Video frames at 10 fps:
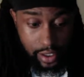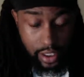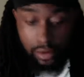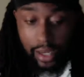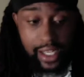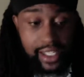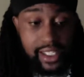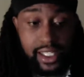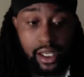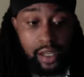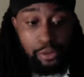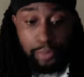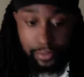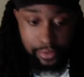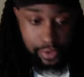You like to sing other
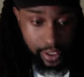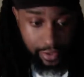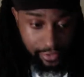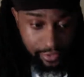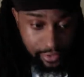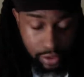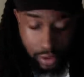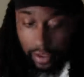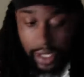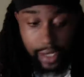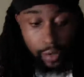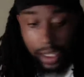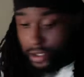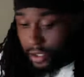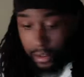people's stuff. You don't like to
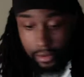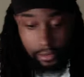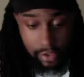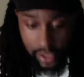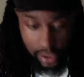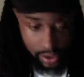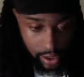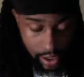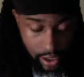write your own music.